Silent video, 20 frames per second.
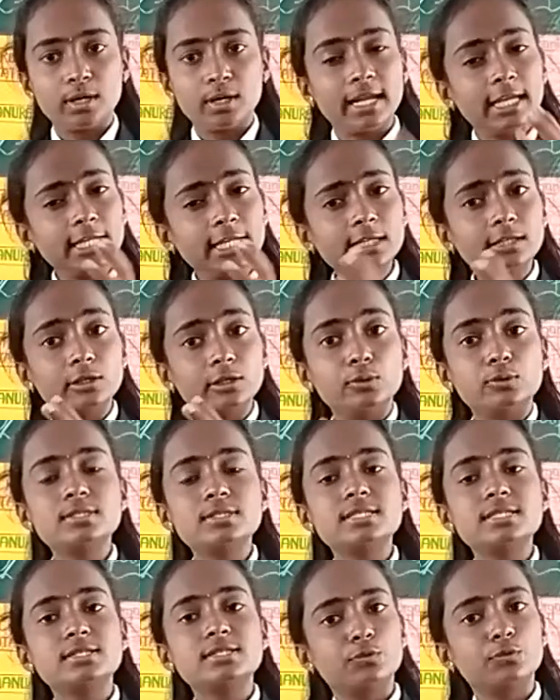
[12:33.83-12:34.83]

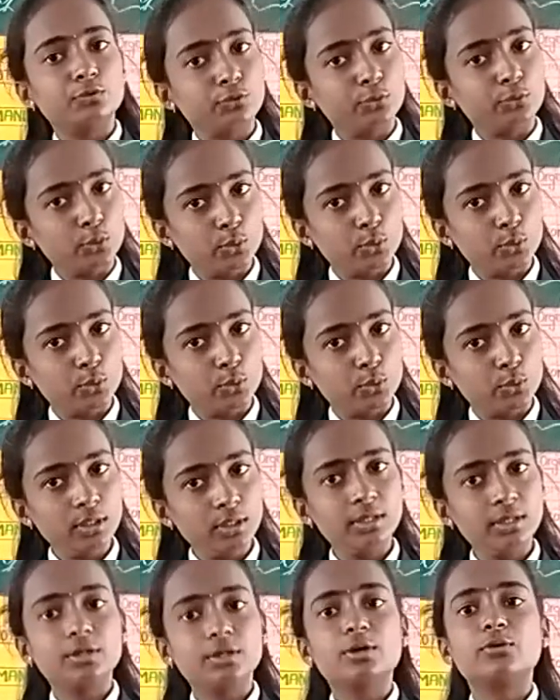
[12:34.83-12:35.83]
includes food,
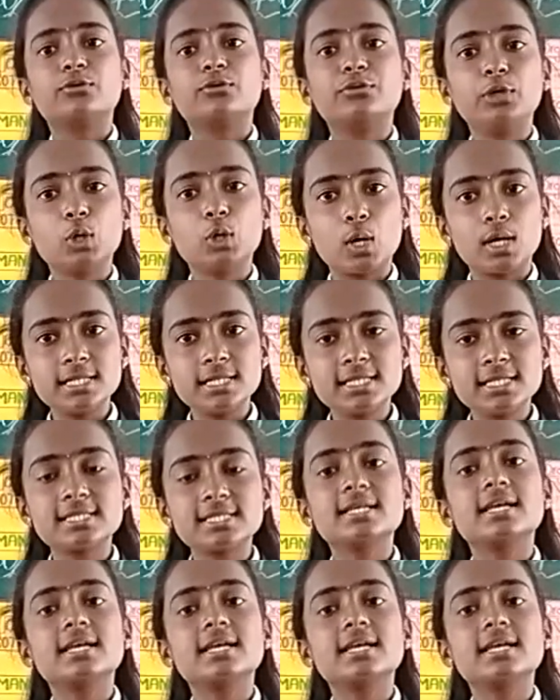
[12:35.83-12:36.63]
fuels,